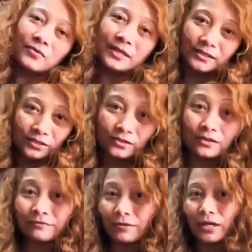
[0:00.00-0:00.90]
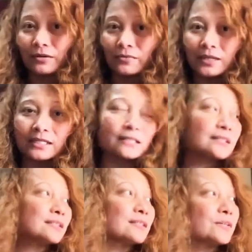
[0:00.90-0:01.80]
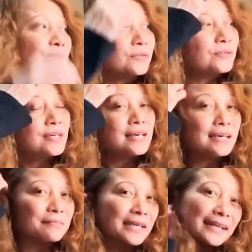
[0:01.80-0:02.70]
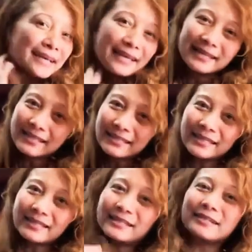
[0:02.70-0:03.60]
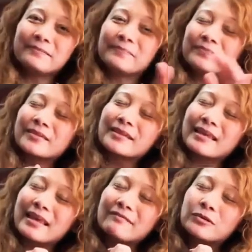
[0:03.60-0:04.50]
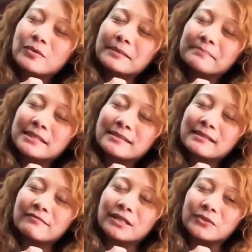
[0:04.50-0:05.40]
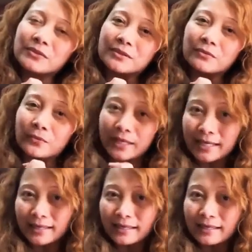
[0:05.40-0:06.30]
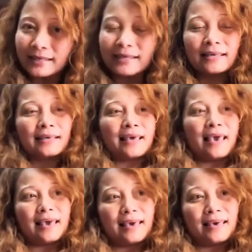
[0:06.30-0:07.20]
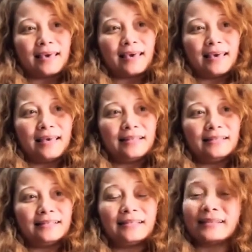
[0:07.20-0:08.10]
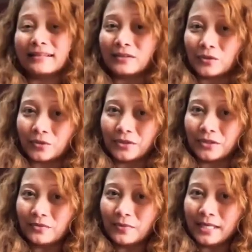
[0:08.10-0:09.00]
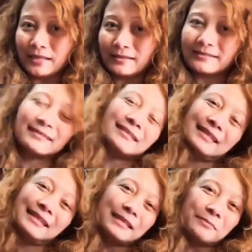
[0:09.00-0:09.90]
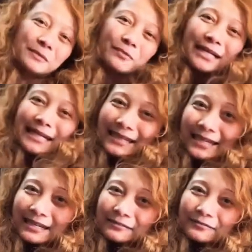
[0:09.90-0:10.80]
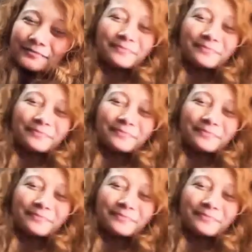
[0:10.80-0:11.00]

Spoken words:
wants to go for a run, so I'm gonna end it here. Everyone, please have a good week and enjoy your week. Keep spreading love.